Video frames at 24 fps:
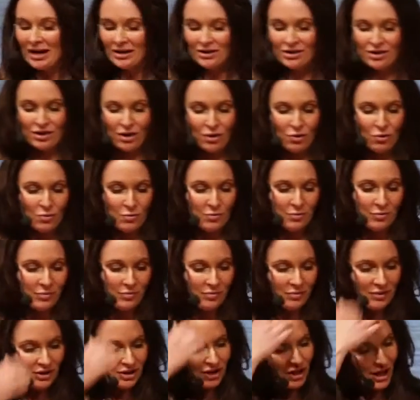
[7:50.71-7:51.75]
So
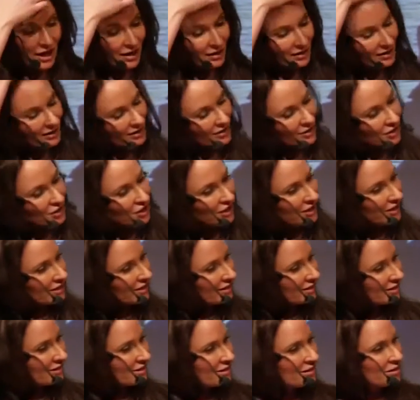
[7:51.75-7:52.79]
the challenge
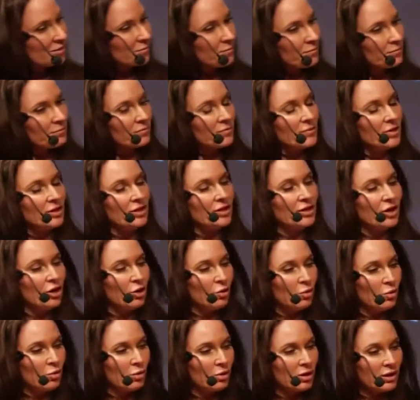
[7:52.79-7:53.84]
is,
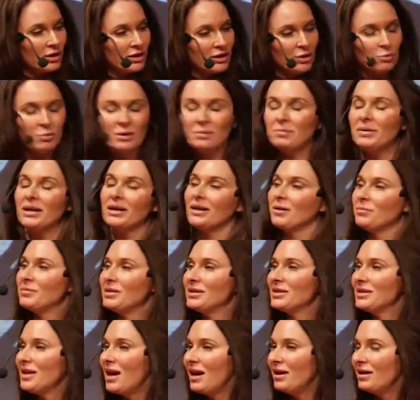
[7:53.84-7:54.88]
can we pick up
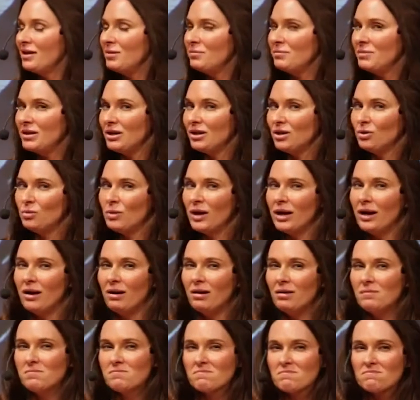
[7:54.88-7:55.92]
the side of the mirror
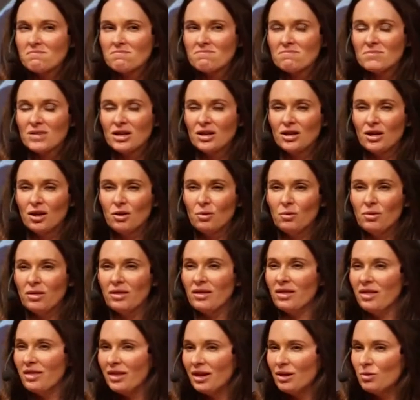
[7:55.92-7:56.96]
where,
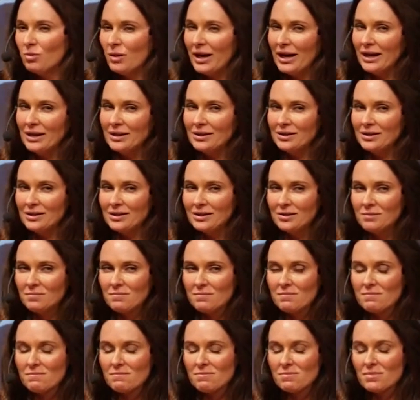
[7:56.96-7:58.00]
the thick waist
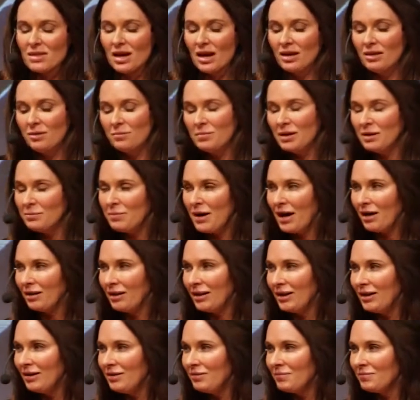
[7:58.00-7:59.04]
and the big
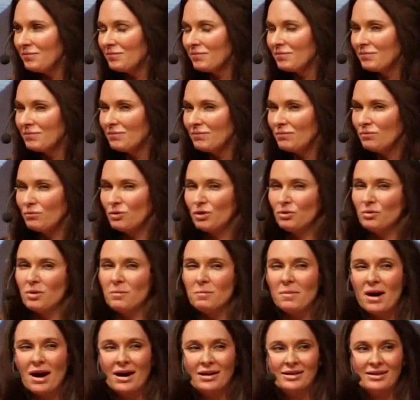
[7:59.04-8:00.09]
belly, we're
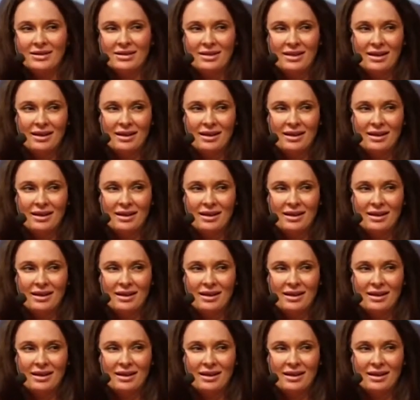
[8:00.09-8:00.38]
reminded